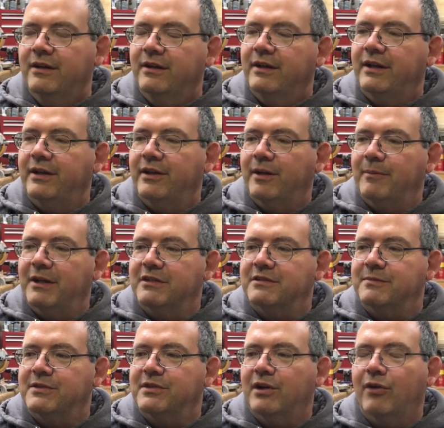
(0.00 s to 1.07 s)
and uh, messed
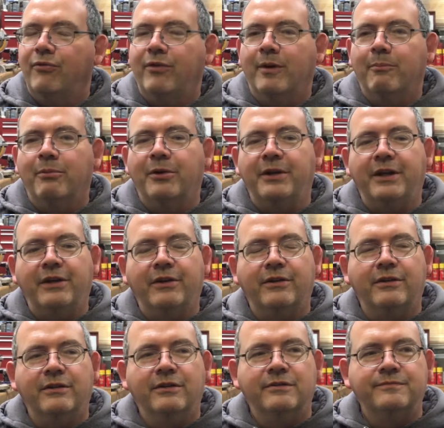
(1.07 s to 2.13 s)
himself up pretty
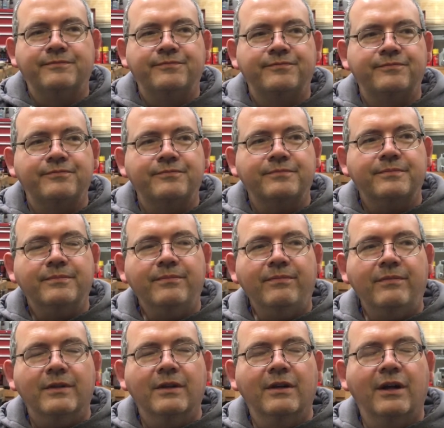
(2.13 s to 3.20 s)
good.
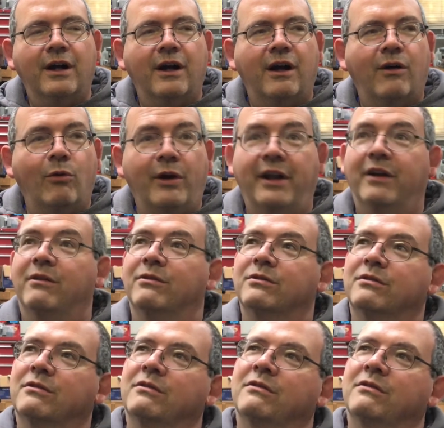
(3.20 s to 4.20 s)
Uh, what else?